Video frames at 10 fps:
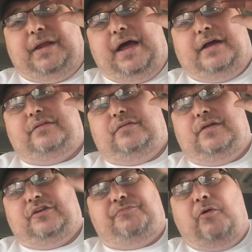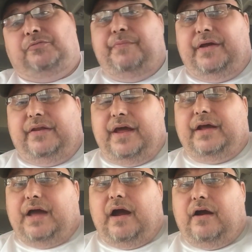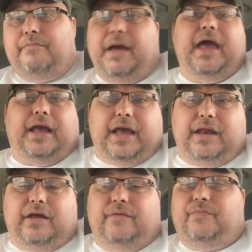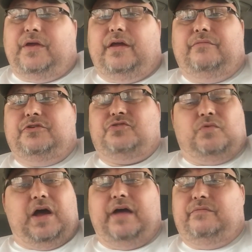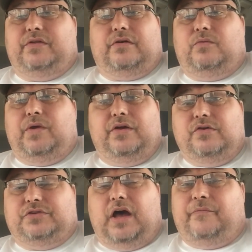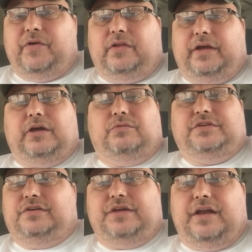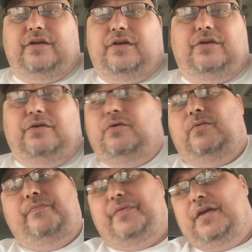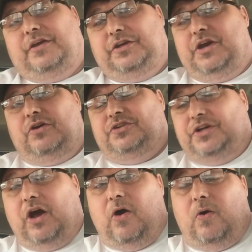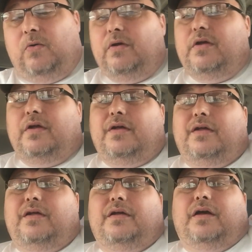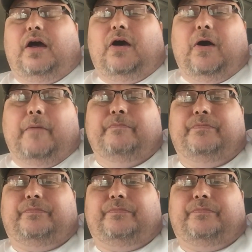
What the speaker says: block that's supposed to be in that car back in it and drive the wheels off it like it was intended to do years ago. I